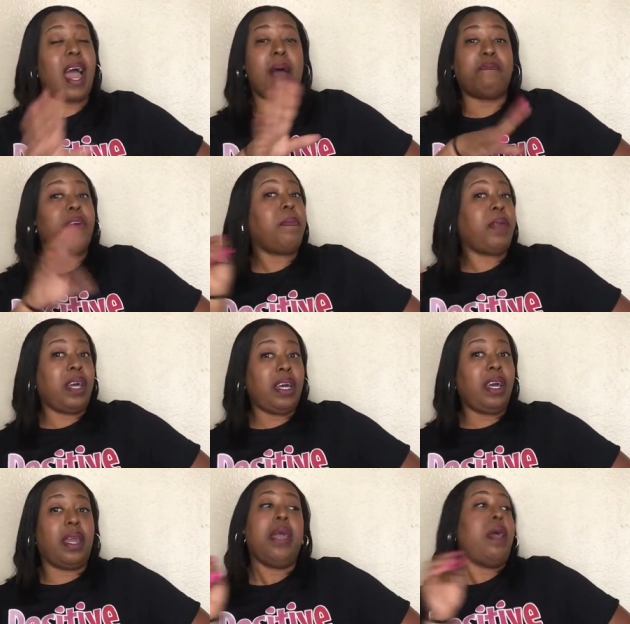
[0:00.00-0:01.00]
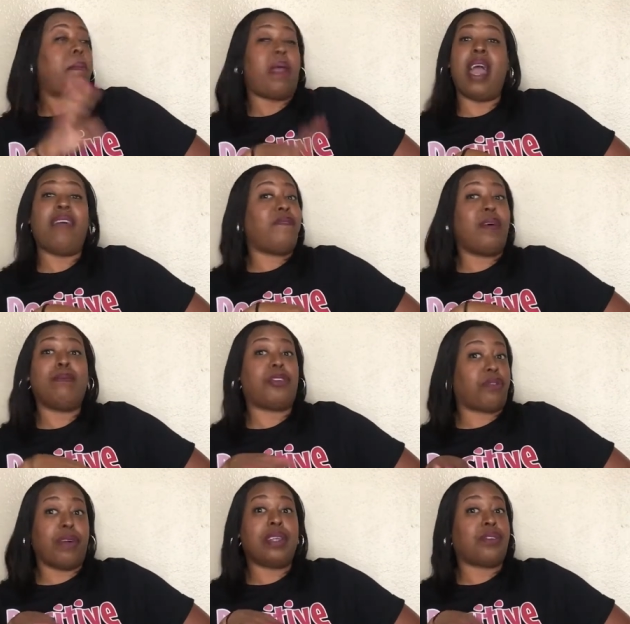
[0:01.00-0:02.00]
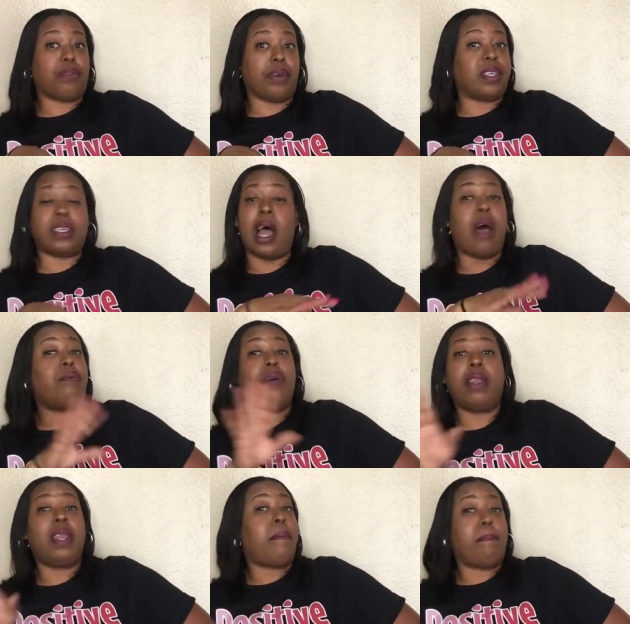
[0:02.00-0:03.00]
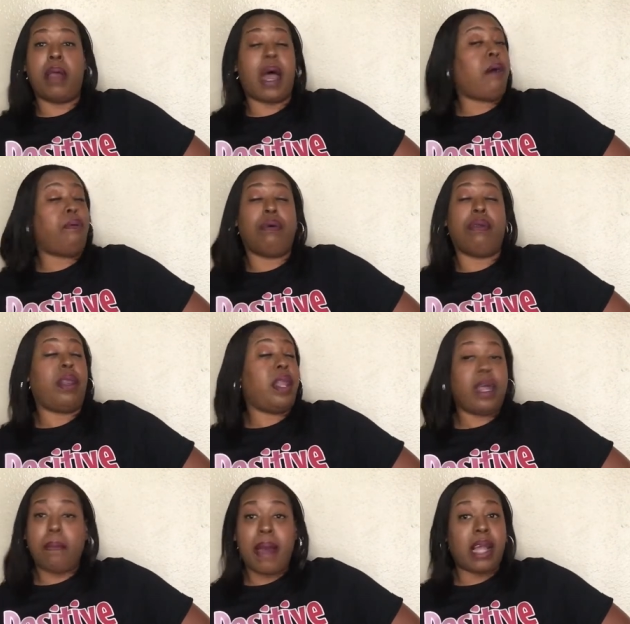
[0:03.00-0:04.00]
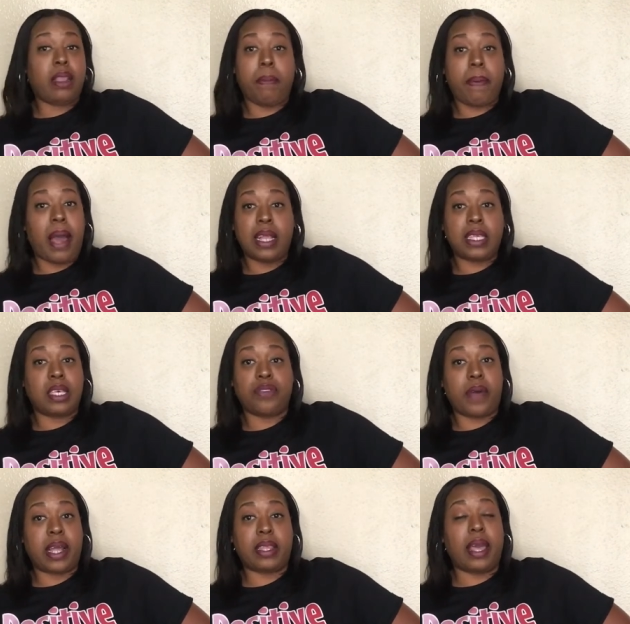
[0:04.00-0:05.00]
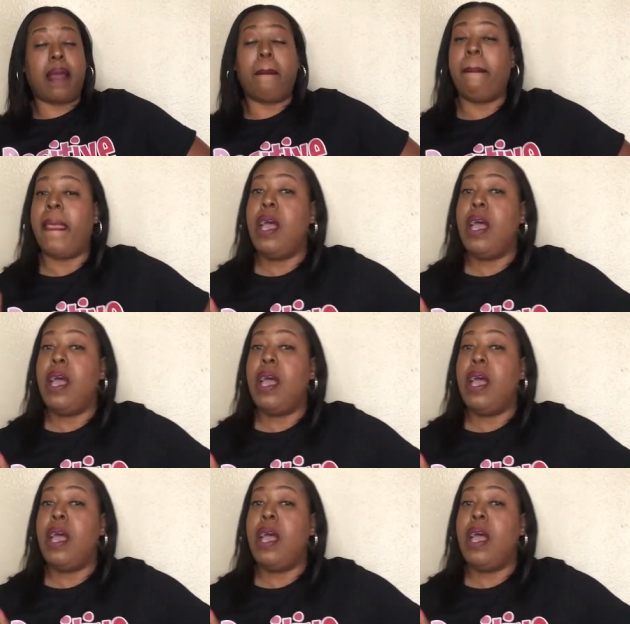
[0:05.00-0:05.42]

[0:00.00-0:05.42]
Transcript: I'm from the hood, but I ain't from the street streets. So I don't know nothing, I don't know nothing about them politics right there.